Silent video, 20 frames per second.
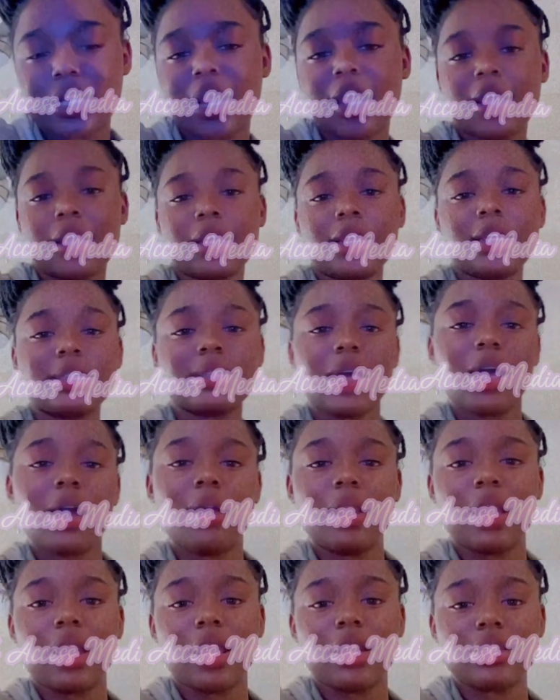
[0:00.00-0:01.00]
Like that's
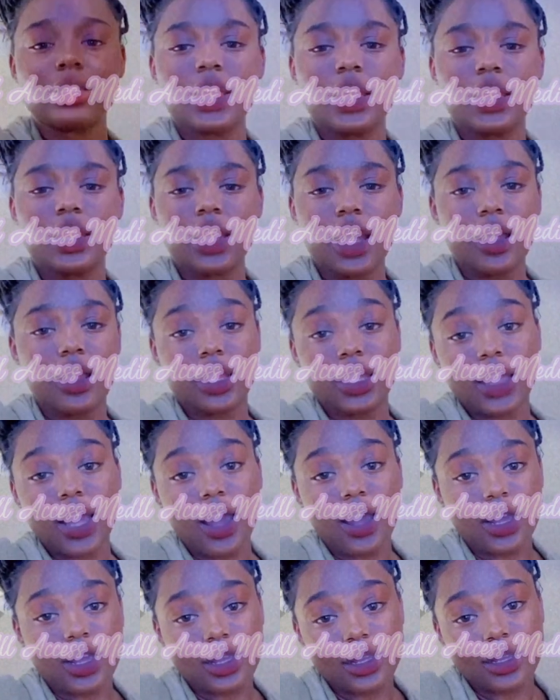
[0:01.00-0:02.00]
all I gotta say to y'all, and
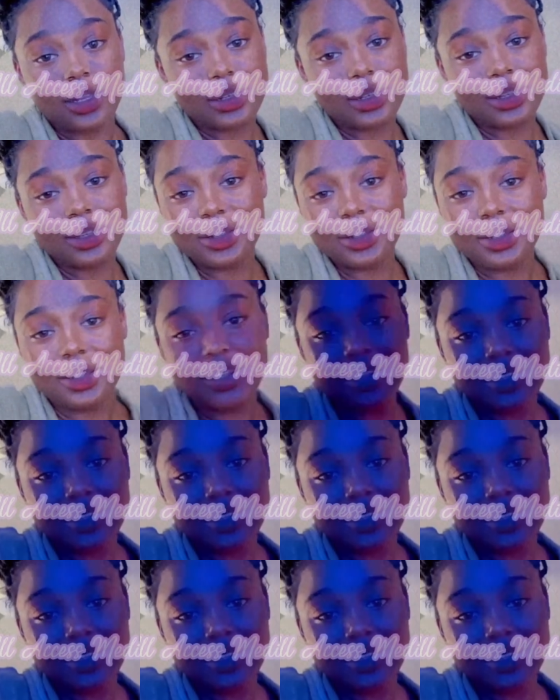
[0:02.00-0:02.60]
y'all can.